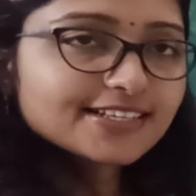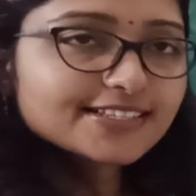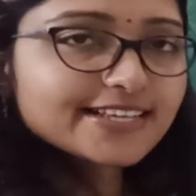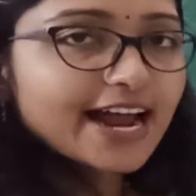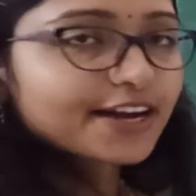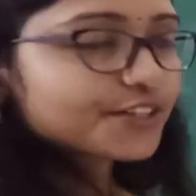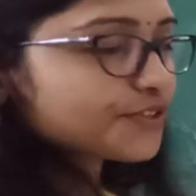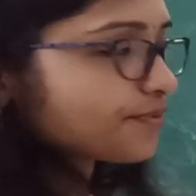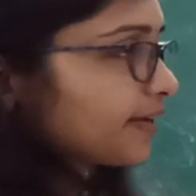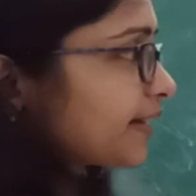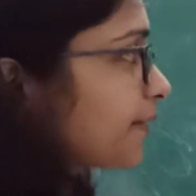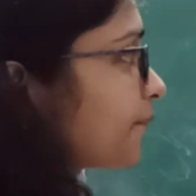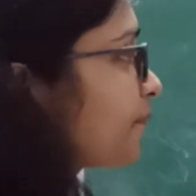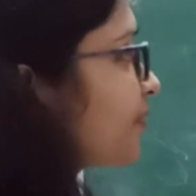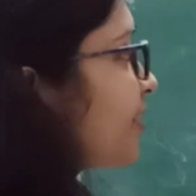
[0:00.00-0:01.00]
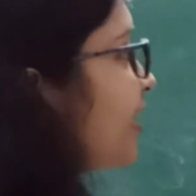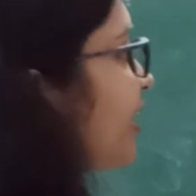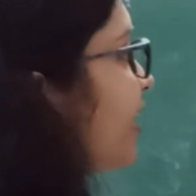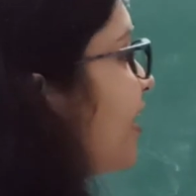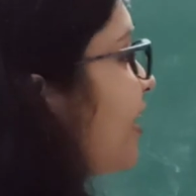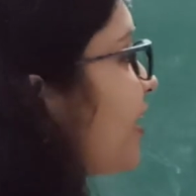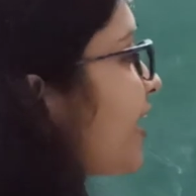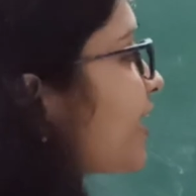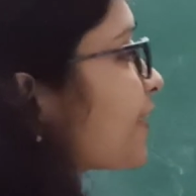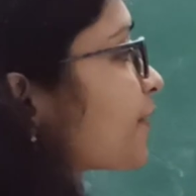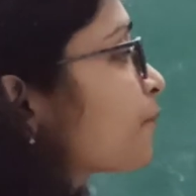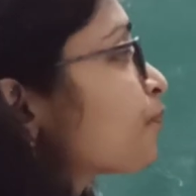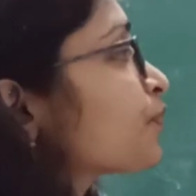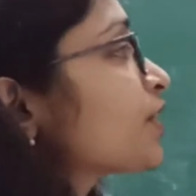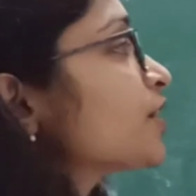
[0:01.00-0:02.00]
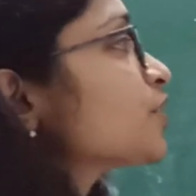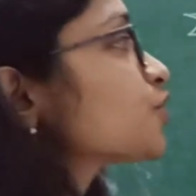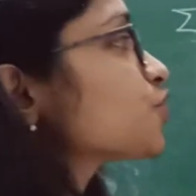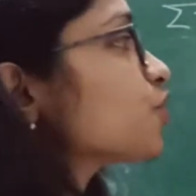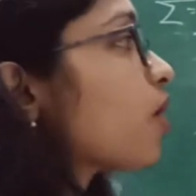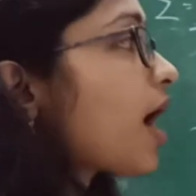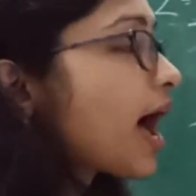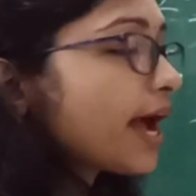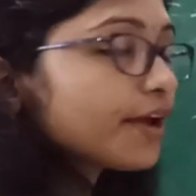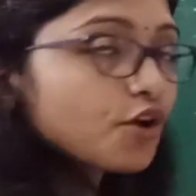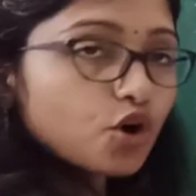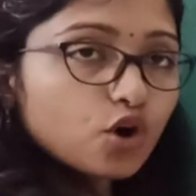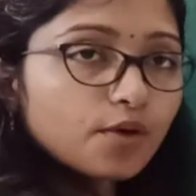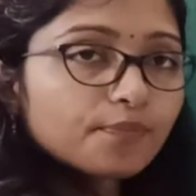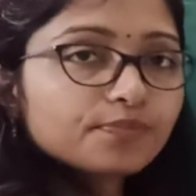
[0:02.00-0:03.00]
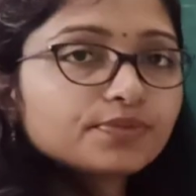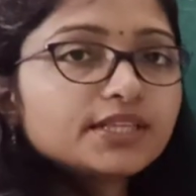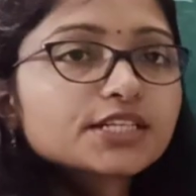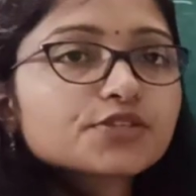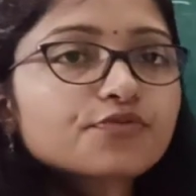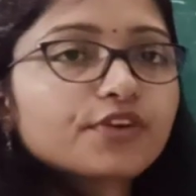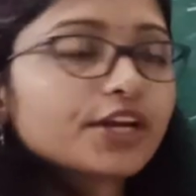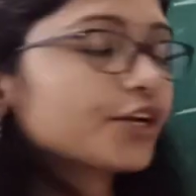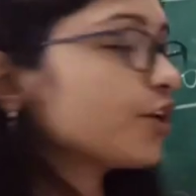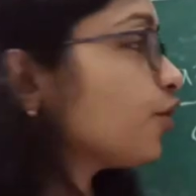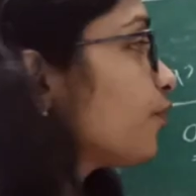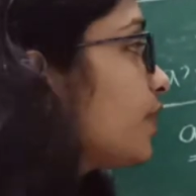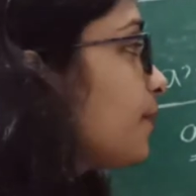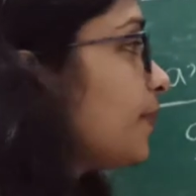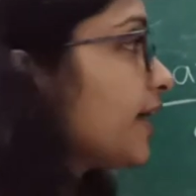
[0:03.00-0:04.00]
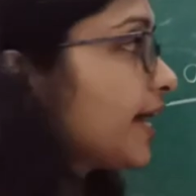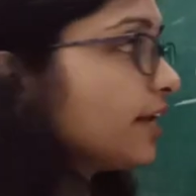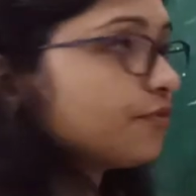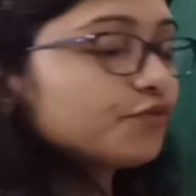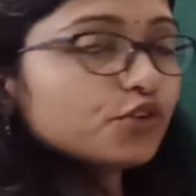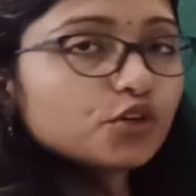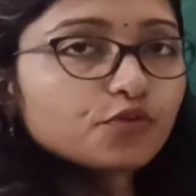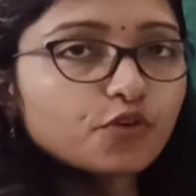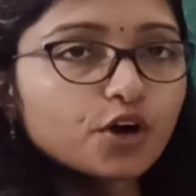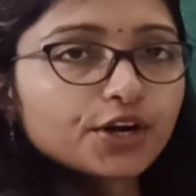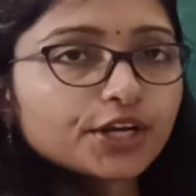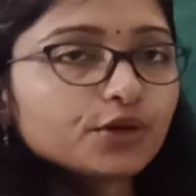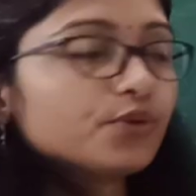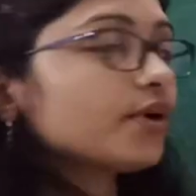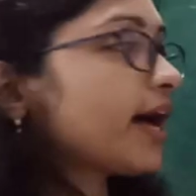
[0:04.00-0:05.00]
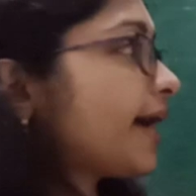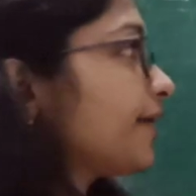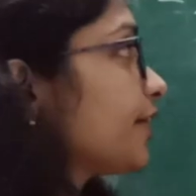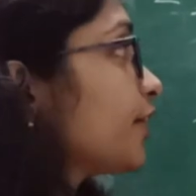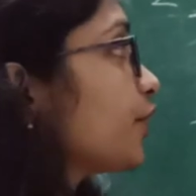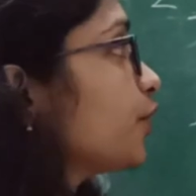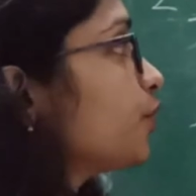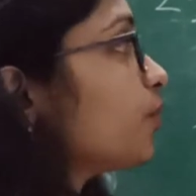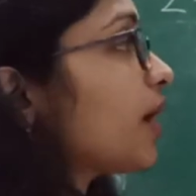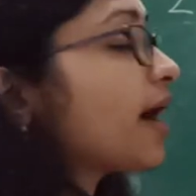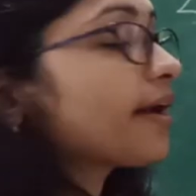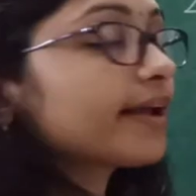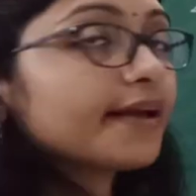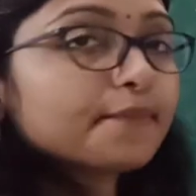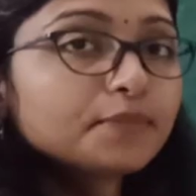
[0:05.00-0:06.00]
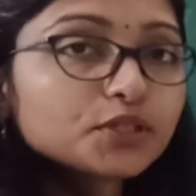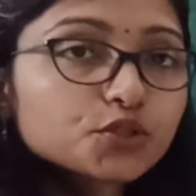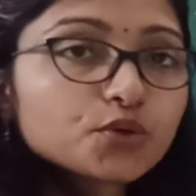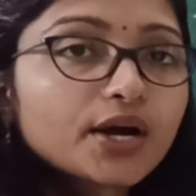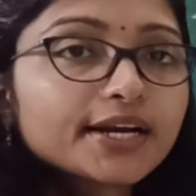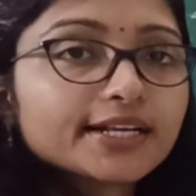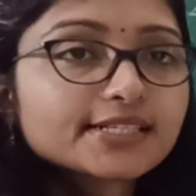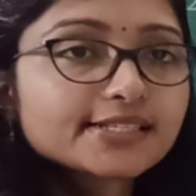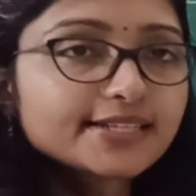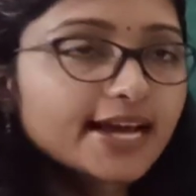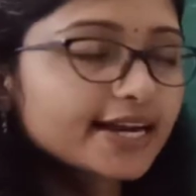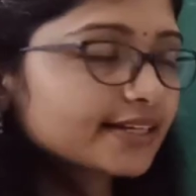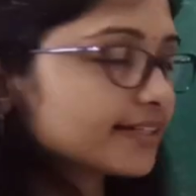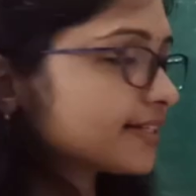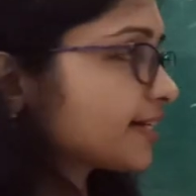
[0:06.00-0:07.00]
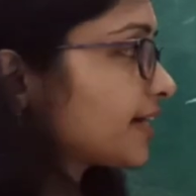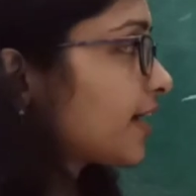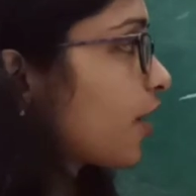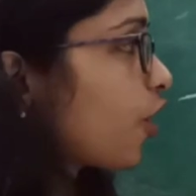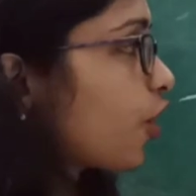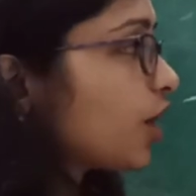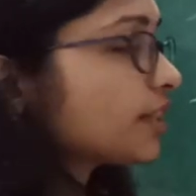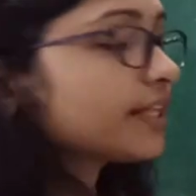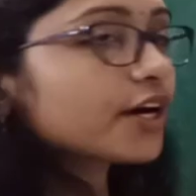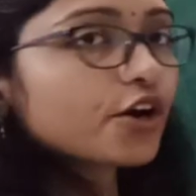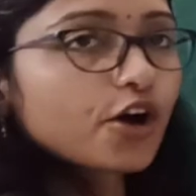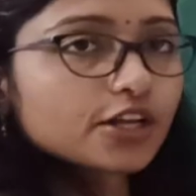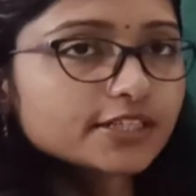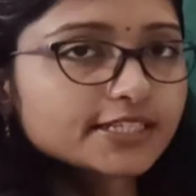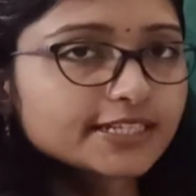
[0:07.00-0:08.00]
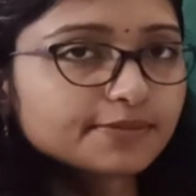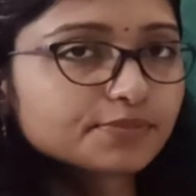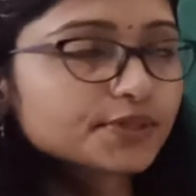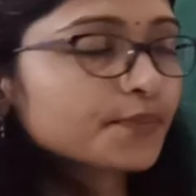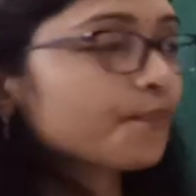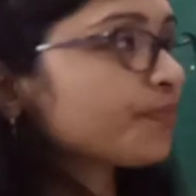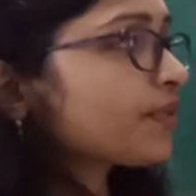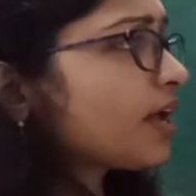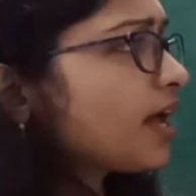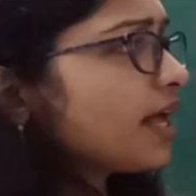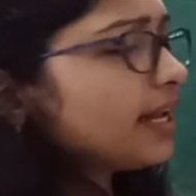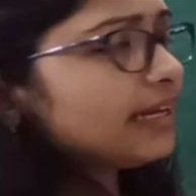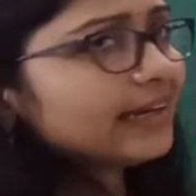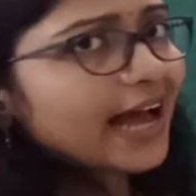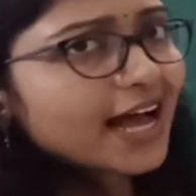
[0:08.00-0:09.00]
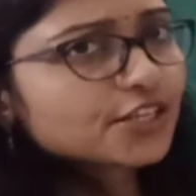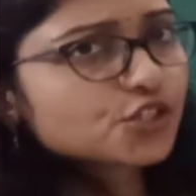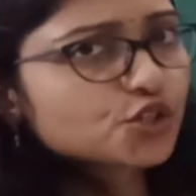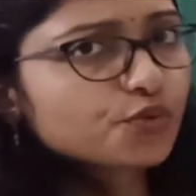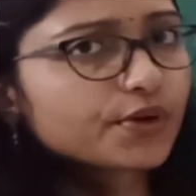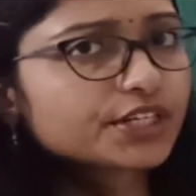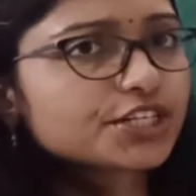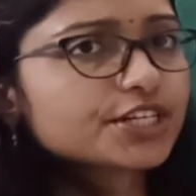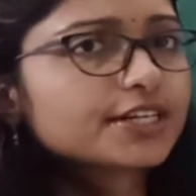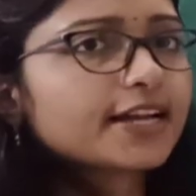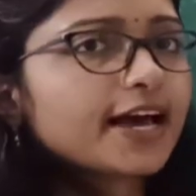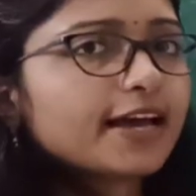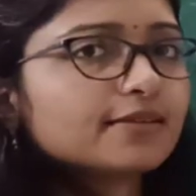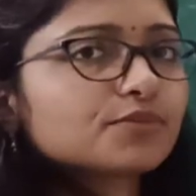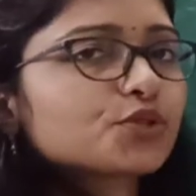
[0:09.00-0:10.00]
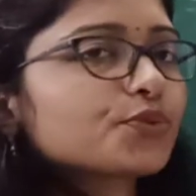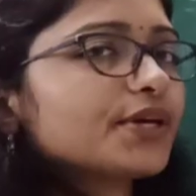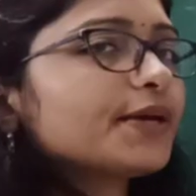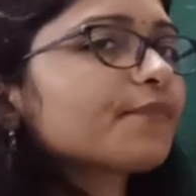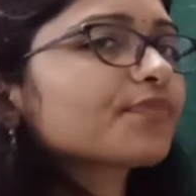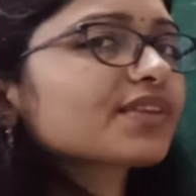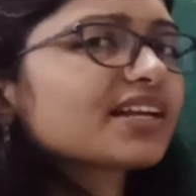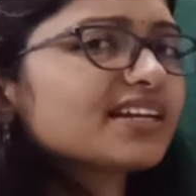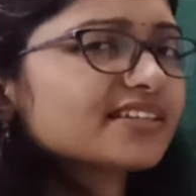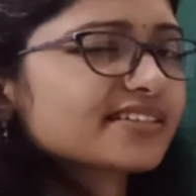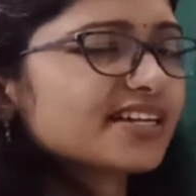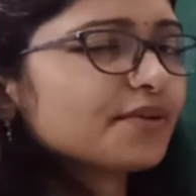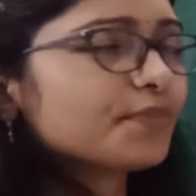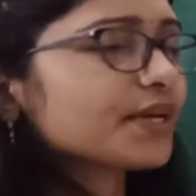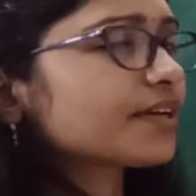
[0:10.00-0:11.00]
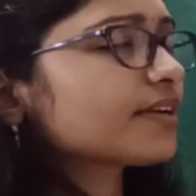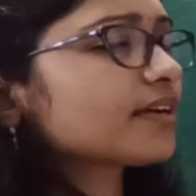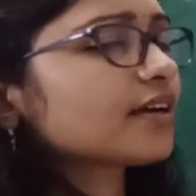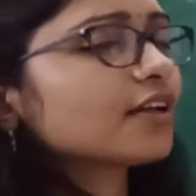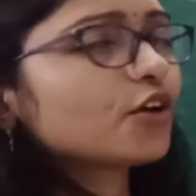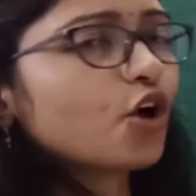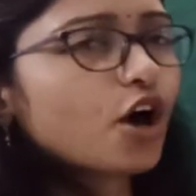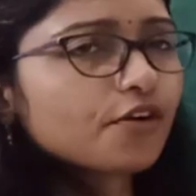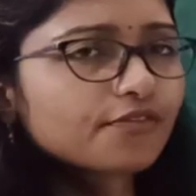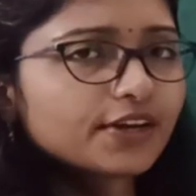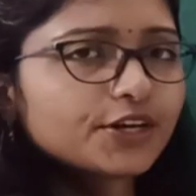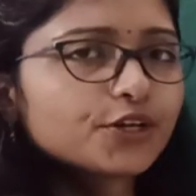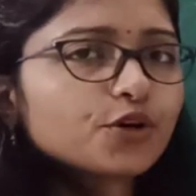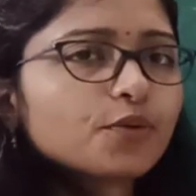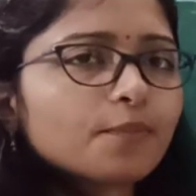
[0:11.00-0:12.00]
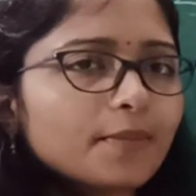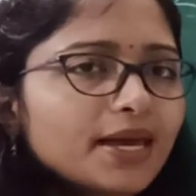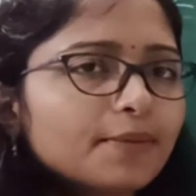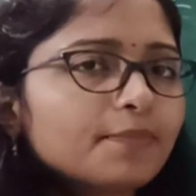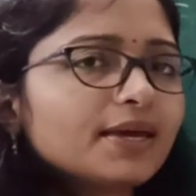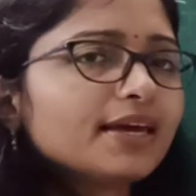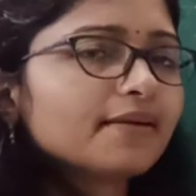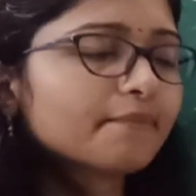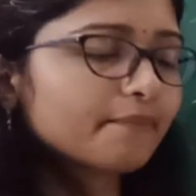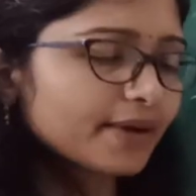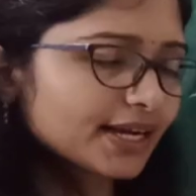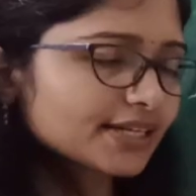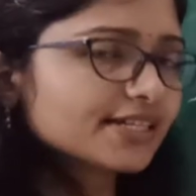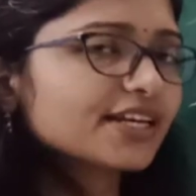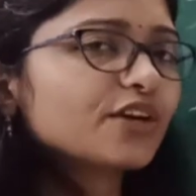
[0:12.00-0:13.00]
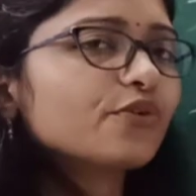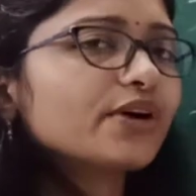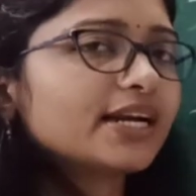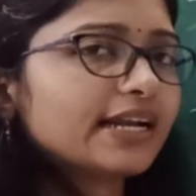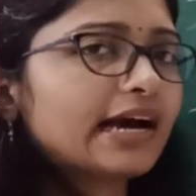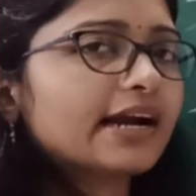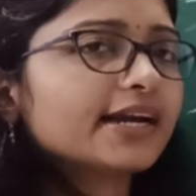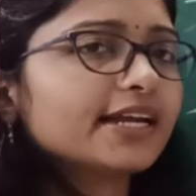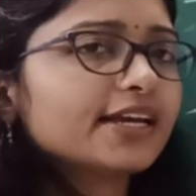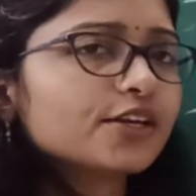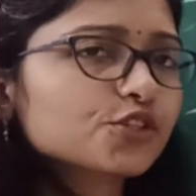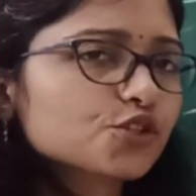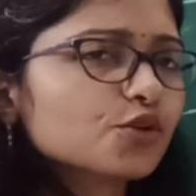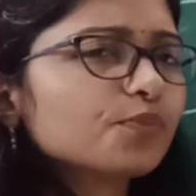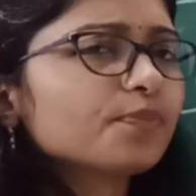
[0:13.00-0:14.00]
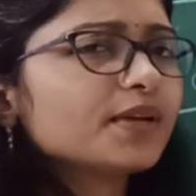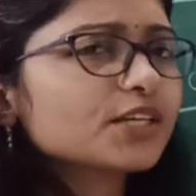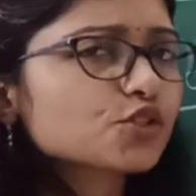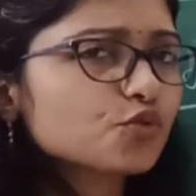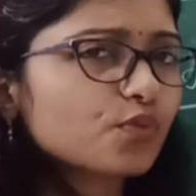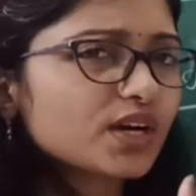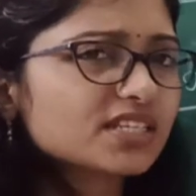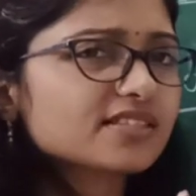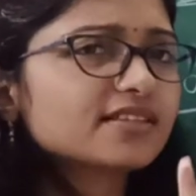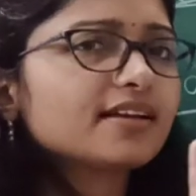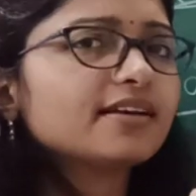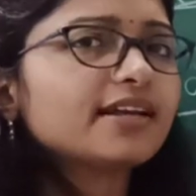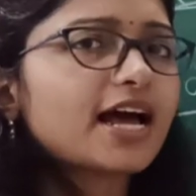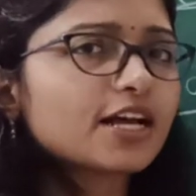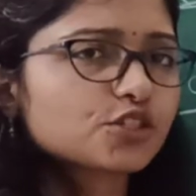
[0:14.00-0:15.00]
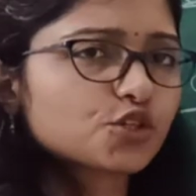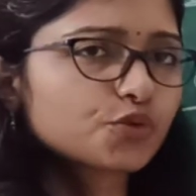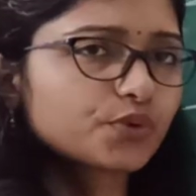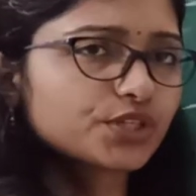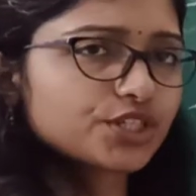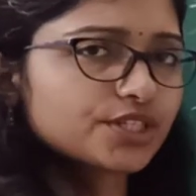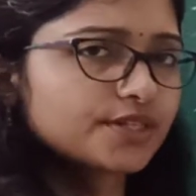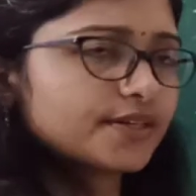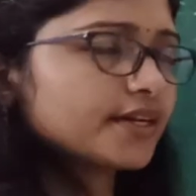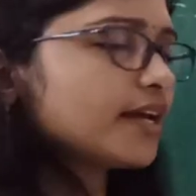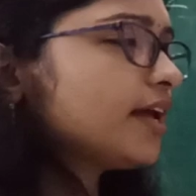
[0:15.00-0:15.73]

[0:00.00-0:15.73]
satisfying. Right. So, I hope this video will be helpful for you and you are able to understand all the concept. Last question I am doing. Little bit long video maybe, but you are learning. So, please watch the last question.